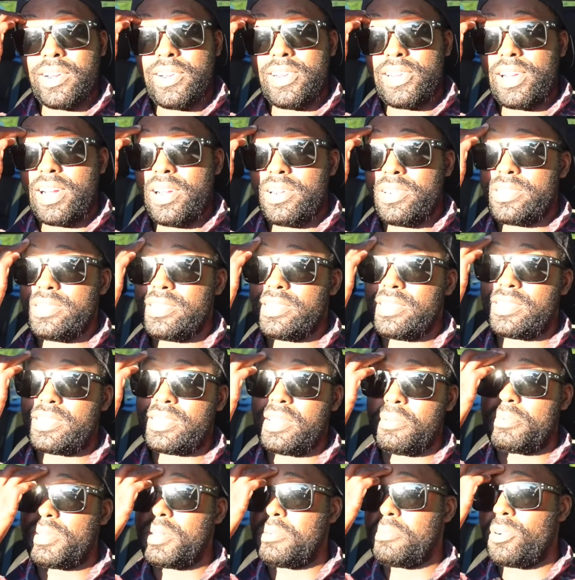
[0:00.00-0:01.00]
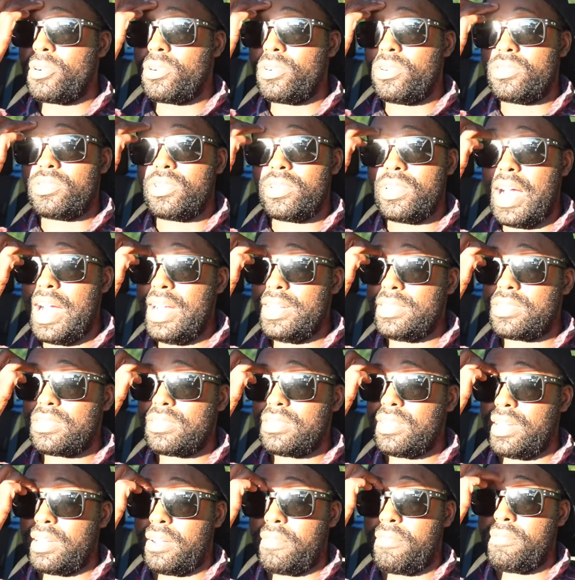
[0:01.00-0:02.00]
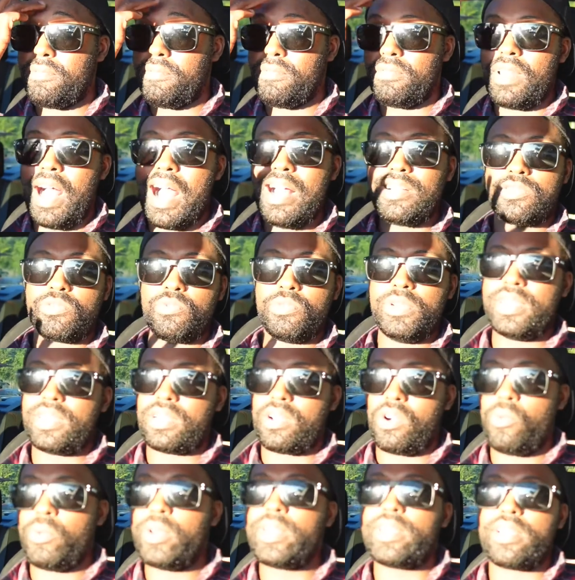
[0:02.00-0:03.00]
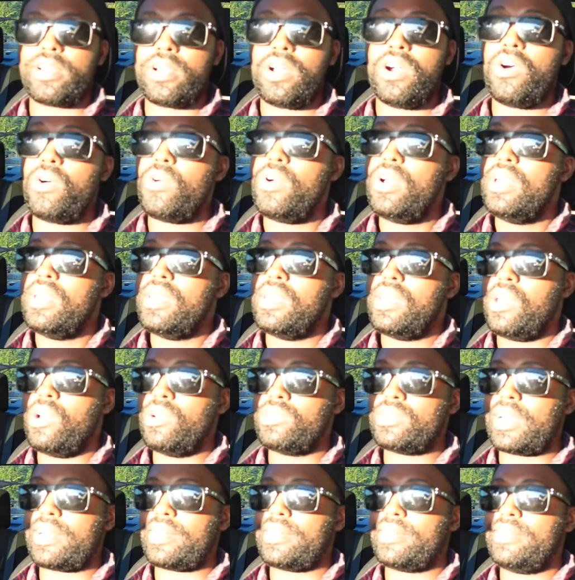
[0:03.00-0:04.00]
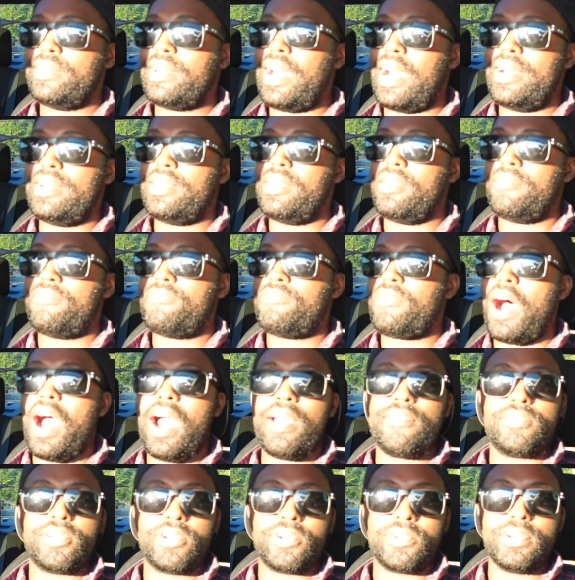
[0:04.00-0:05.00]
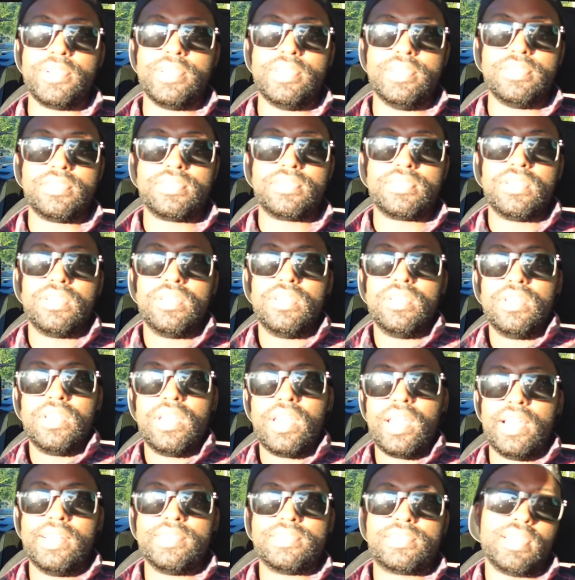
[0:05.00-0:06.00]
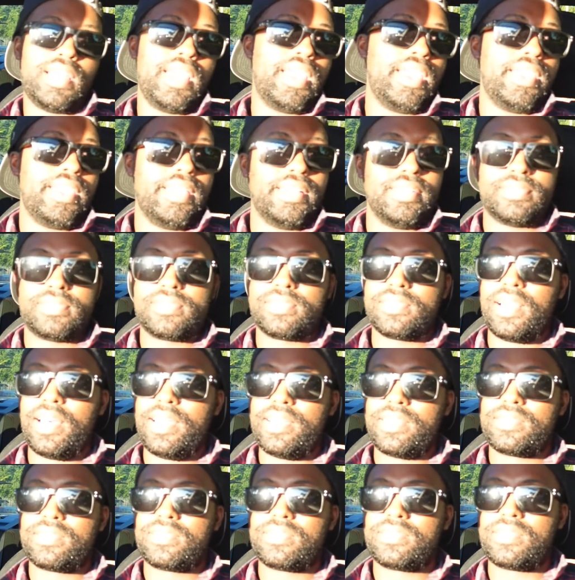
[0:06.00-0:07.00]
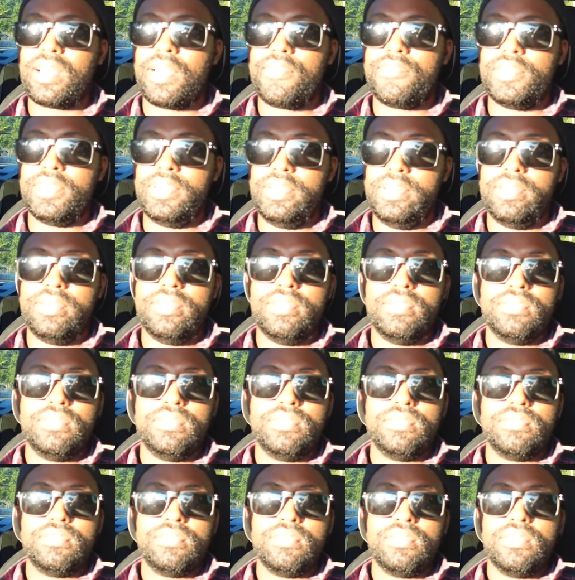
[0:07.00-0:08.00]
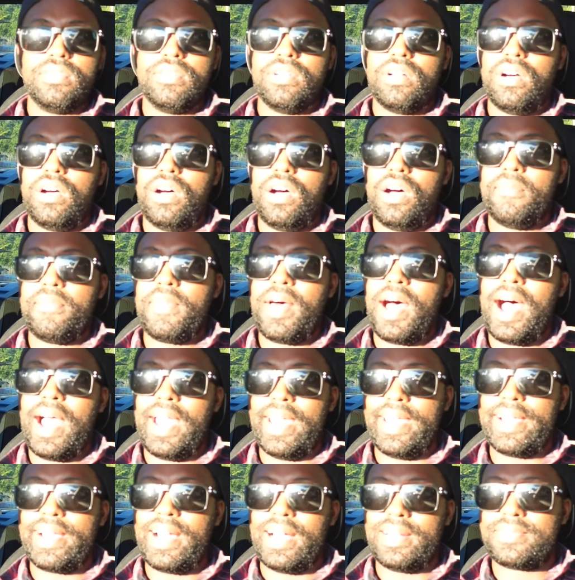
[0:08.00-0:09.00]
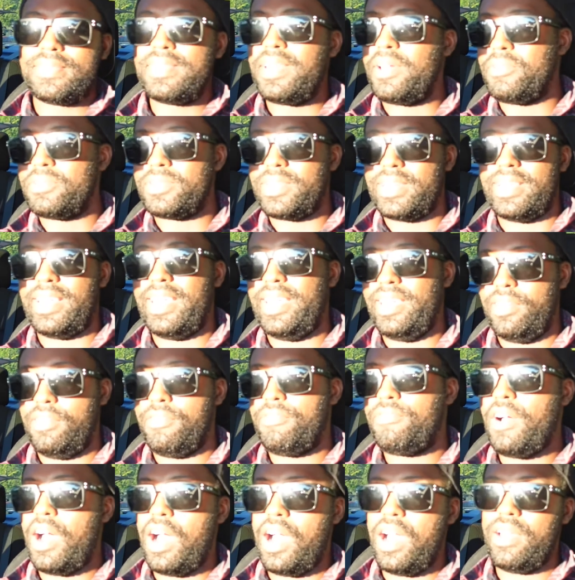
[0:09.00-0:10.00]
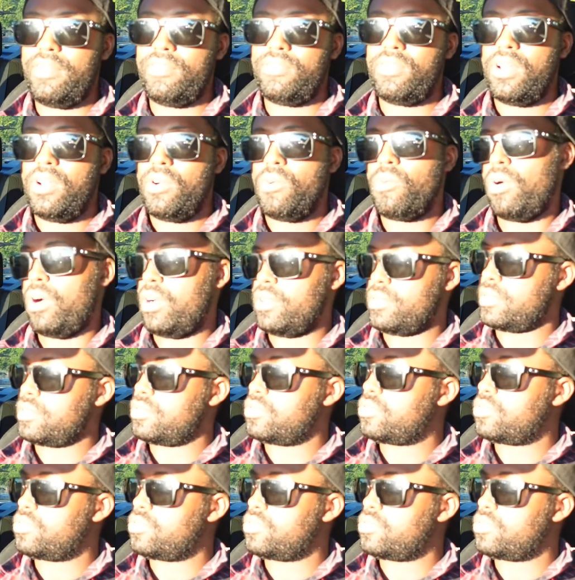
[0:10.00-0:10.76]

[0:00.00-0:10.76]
right now because it's September. A week ago, it was like 95 degrees. And today it's like 70. The high I got today was like 85 while I was in